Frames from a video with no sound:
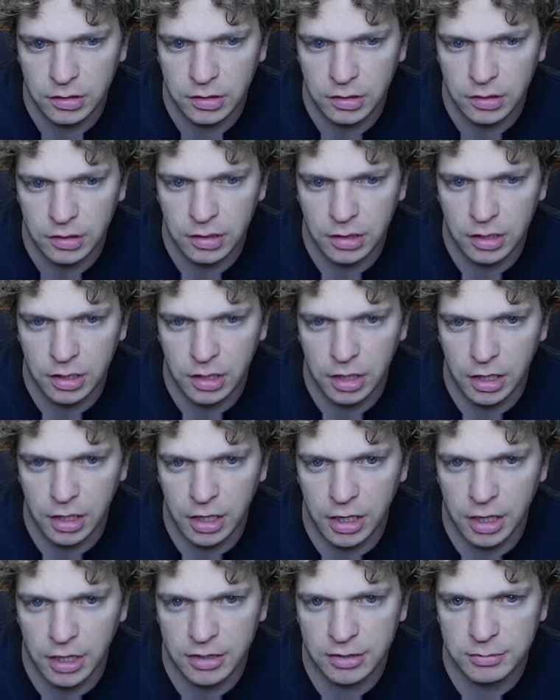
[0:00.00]
I
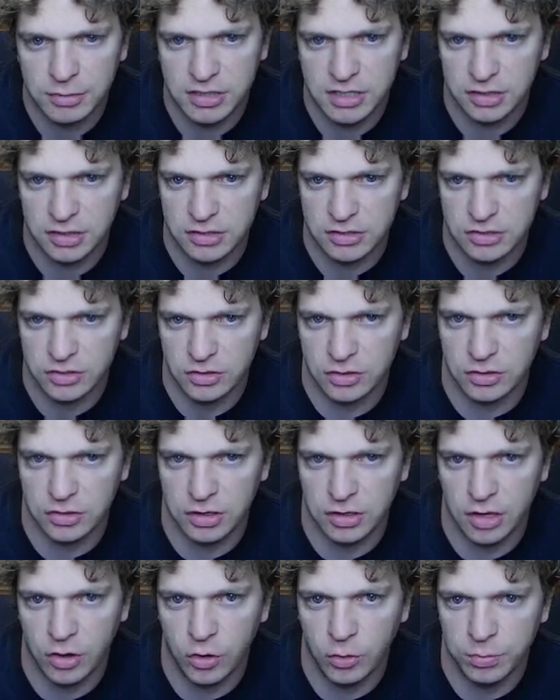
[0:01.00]
think I'm going to take this turn,
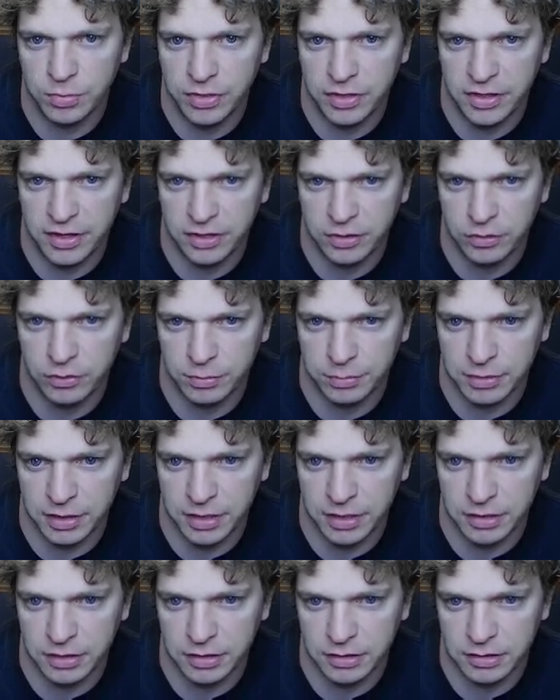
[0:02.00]
hope that they can only
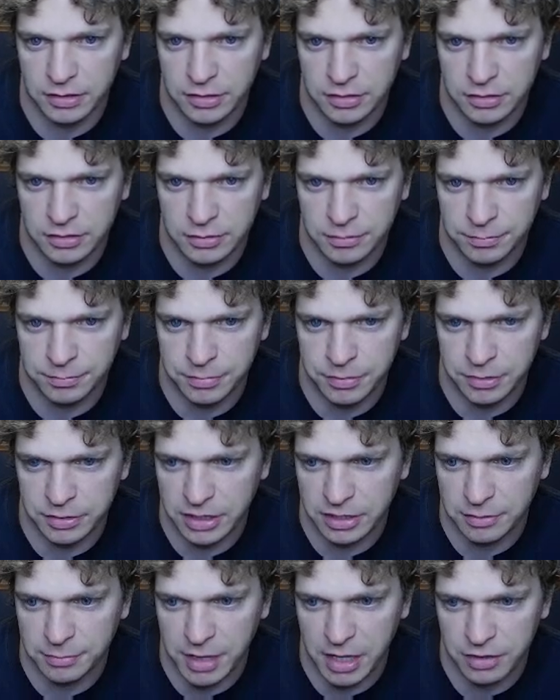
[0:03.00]
play to build out
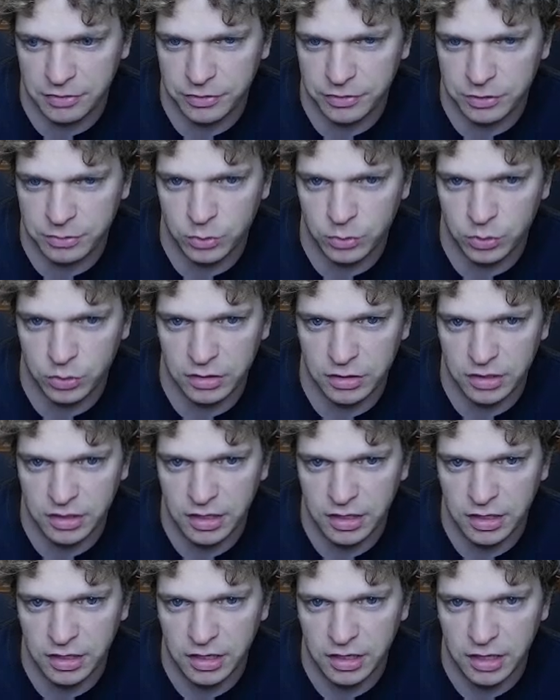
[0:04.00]
the battlefield more,
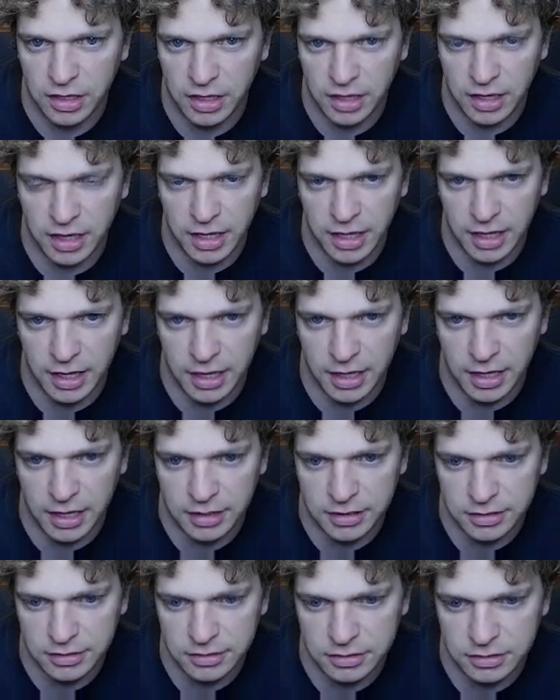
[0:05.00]

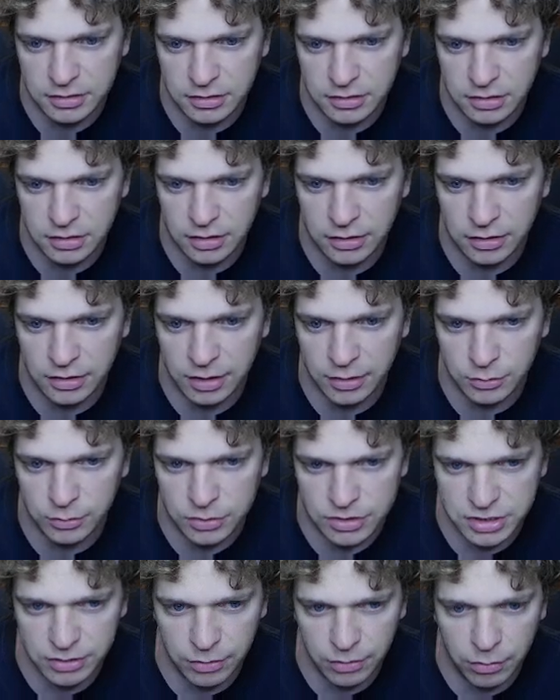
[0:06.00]
and then we'll
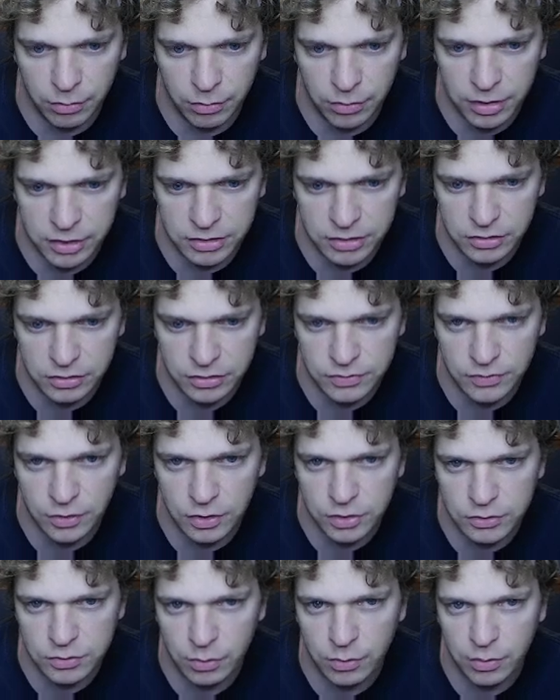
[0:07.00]
see what we want to do as far
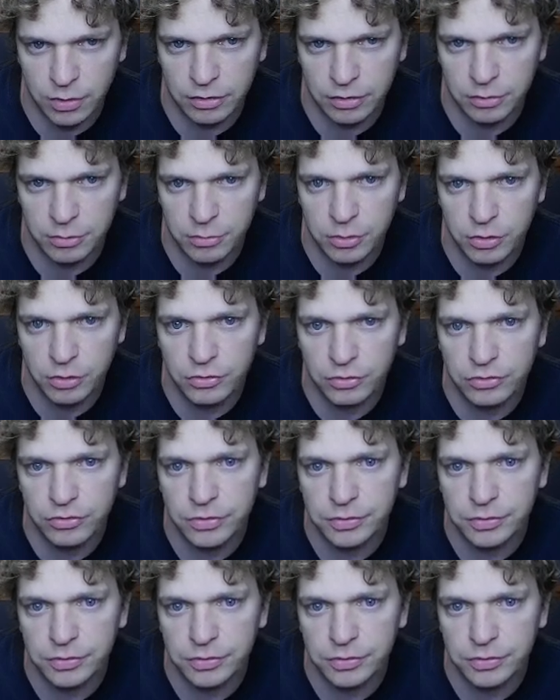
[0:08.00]
as what we want to remove.